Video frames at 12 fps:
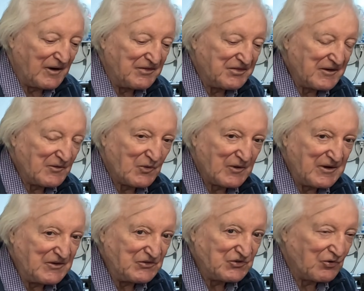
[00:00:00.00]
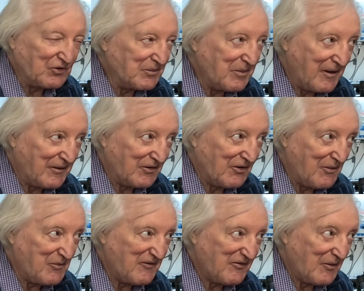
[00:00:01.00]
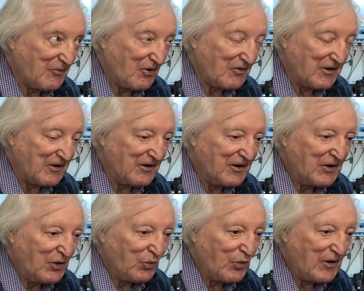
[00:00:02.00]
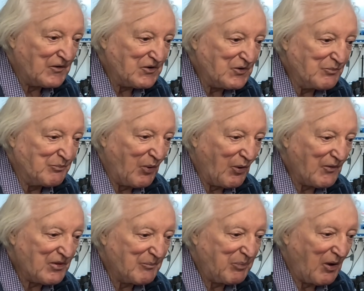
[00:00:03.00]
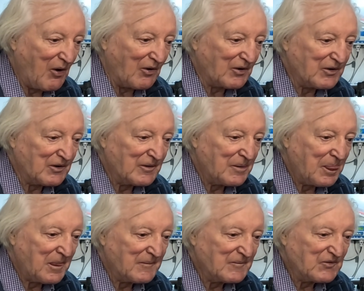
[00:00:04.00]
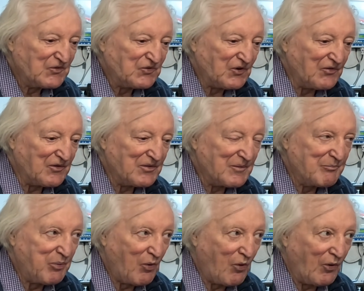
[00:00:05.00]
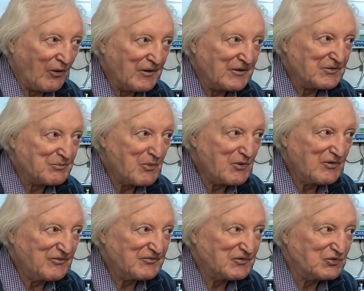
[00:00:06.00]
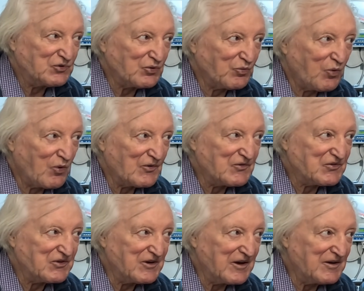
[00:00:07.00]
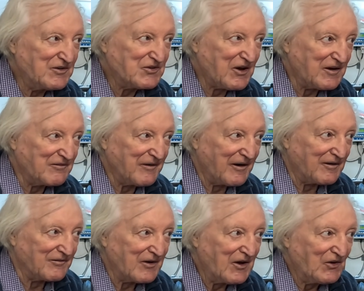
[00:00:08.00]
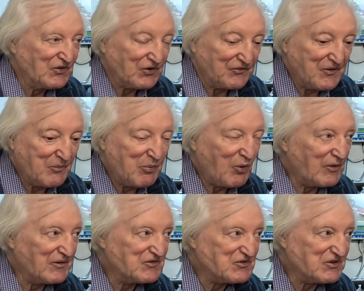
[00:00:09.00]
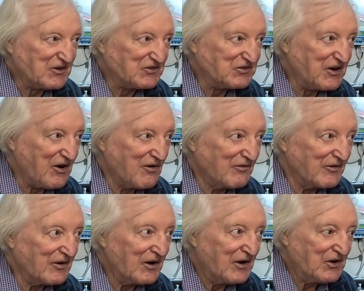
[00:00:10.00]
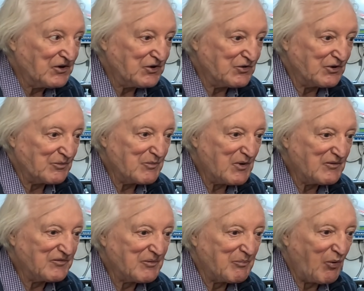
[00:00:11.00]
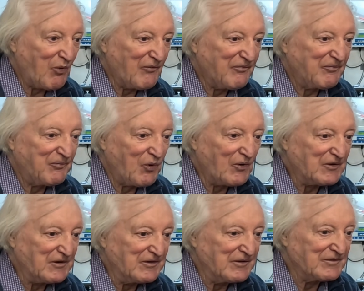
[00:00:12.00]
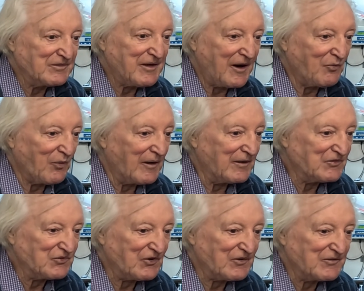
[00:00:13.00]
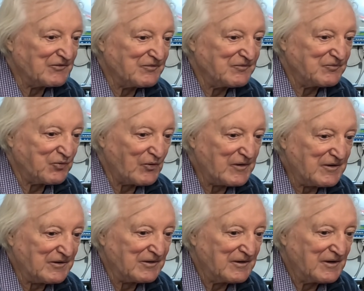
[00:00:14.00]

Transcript: I think what he's talking about, correct me if I'm wrong here, where you bore the block so that the bore is moved towards the intake valve. So if you're boring 60 over, you can move the bore 40 that way so that 40